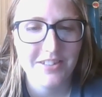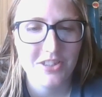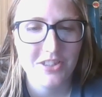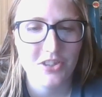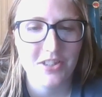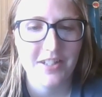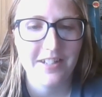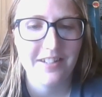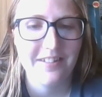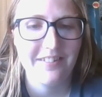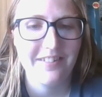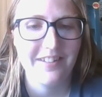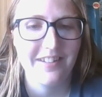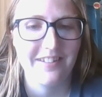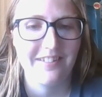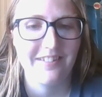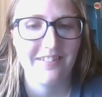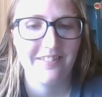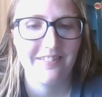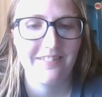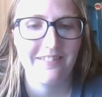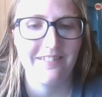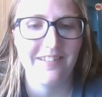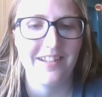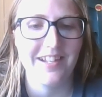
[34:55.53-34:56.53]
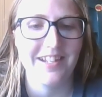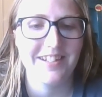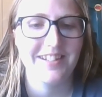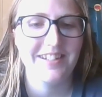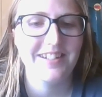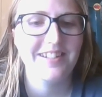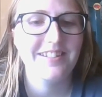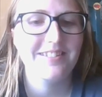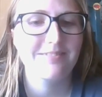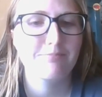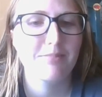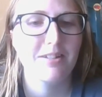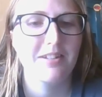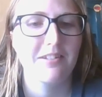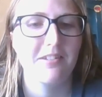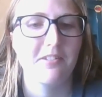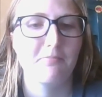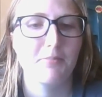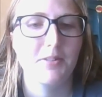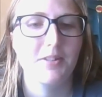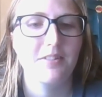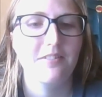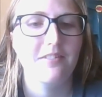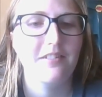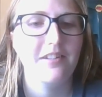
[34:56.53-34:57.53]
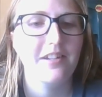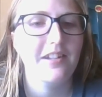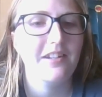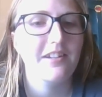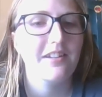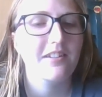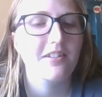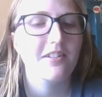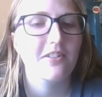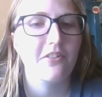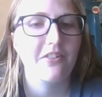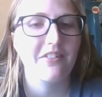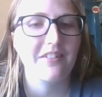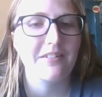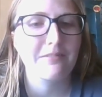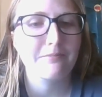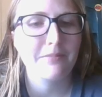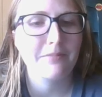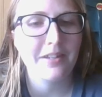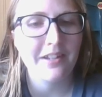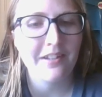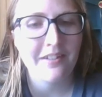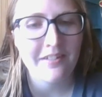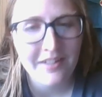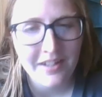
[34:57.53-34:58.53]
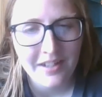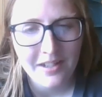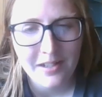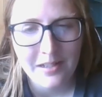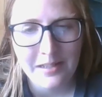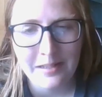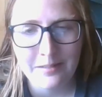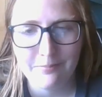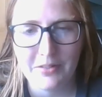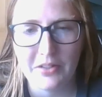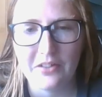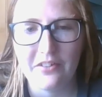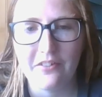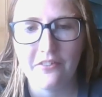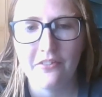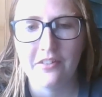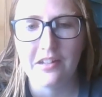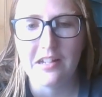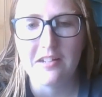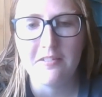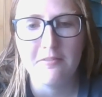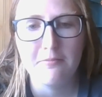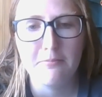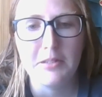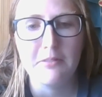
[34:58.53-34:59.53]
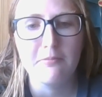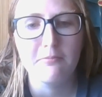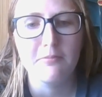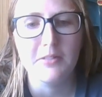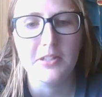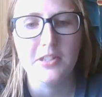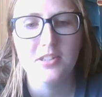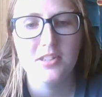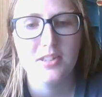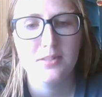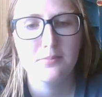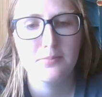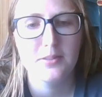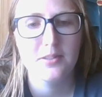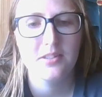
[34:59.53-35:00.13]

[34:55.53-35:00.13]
try to like take it and manipulate it or something because that would be weird.